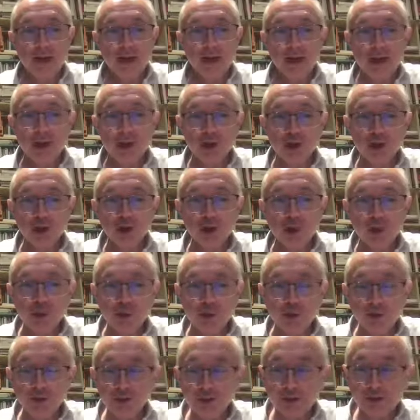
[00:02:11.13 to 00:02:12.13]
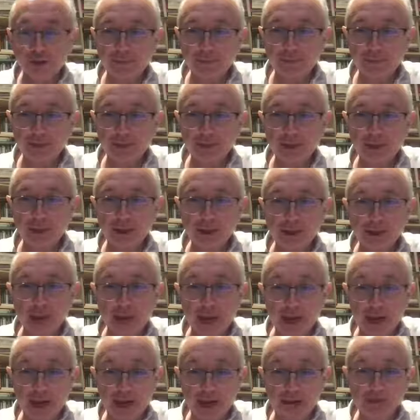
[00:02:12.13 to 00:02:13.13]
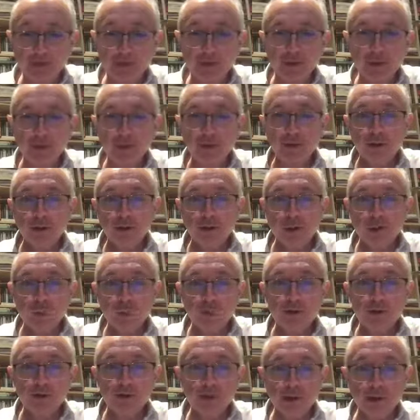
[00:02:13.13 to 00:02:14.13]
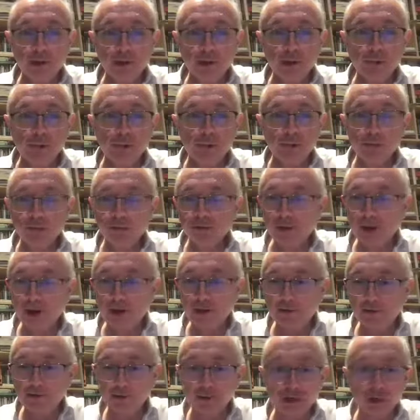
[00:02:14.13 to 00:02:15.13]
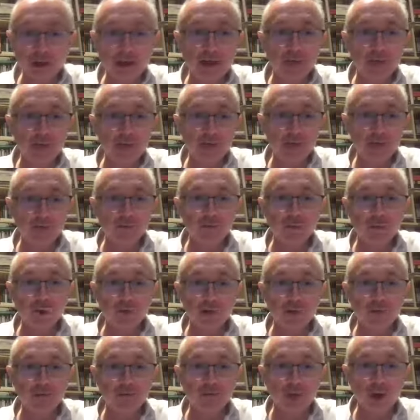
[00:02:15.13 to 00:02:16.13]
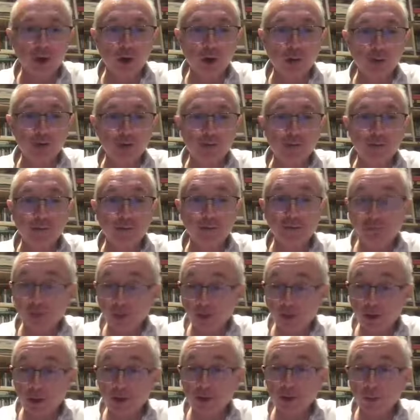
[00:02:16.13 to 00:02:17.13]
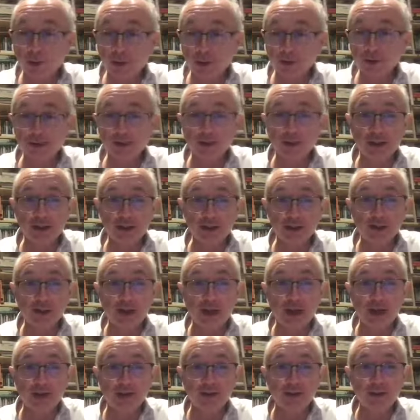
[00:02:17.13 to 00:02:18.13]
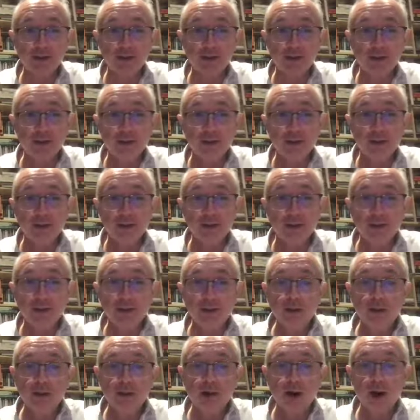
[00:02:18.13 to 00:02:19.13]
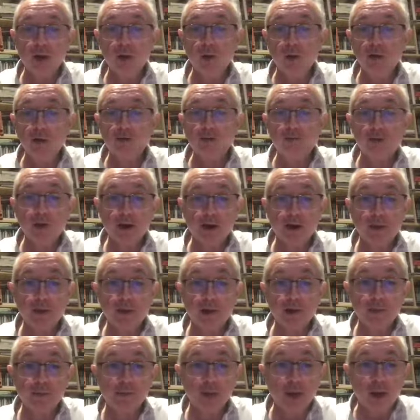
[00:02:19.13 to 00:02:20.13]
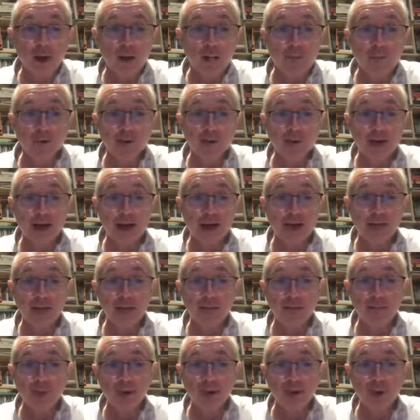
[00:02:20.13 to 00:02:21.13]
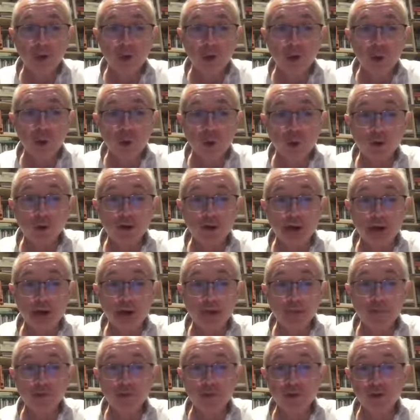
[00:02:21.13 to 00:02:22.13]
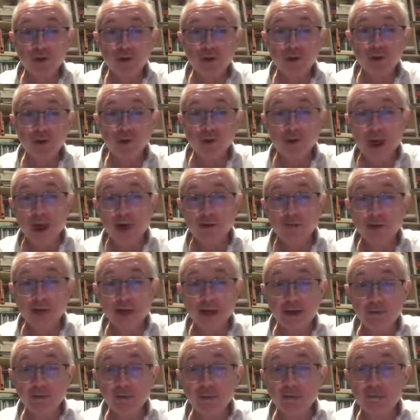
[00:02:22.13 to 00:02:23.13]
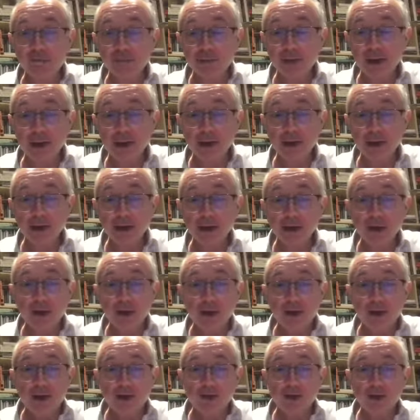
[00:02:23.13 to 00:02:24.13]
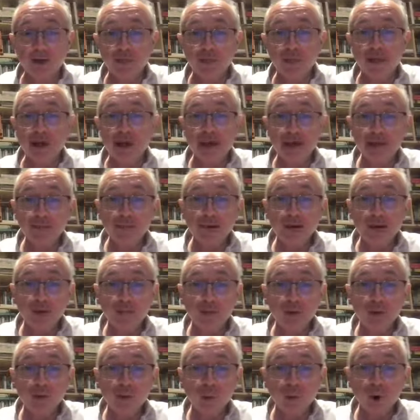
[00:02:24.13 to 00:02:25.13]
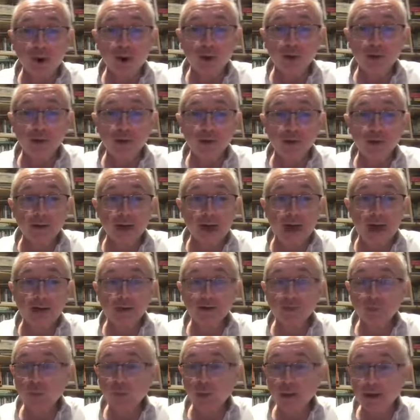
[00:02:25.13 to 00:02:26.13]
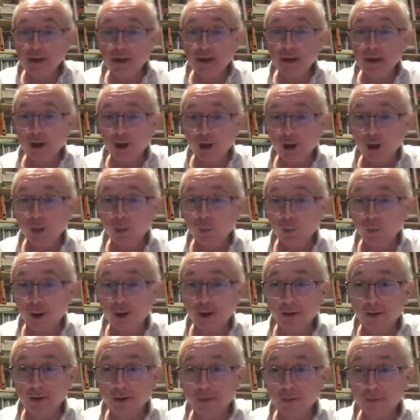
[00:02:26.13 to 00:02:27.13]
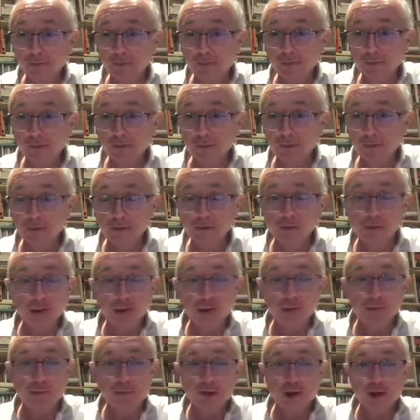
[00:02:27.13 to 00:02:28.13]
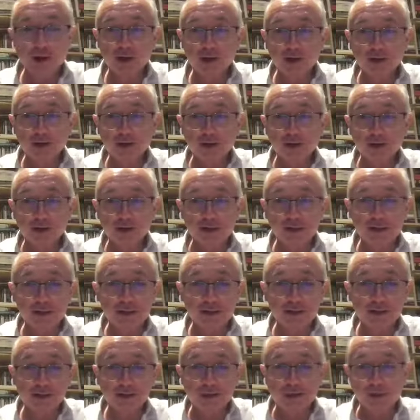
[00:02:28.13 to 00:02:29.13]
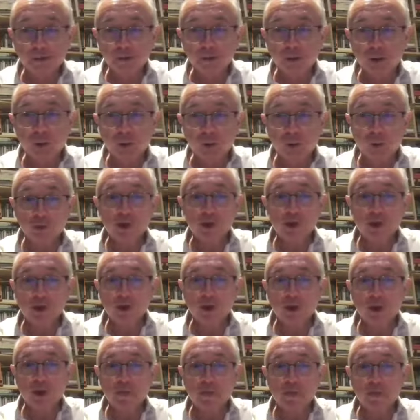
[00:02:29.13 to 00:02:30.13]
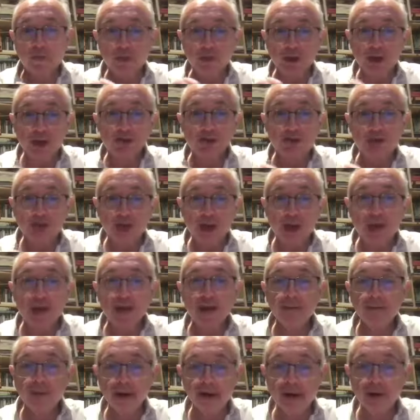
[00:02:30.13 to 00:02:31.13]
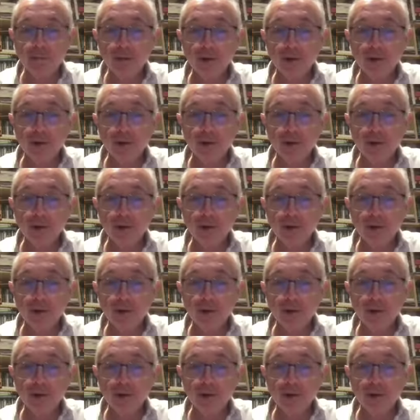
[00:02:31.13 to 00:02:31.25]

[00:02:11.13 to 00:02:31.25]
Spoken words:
In John 17:11, we read of the prayer of Jesus for his followers before he went to his death. "Holy Father, protect them in your name that you have given me, that they may be one, as we are one." And Barclay translates this in bold, that they may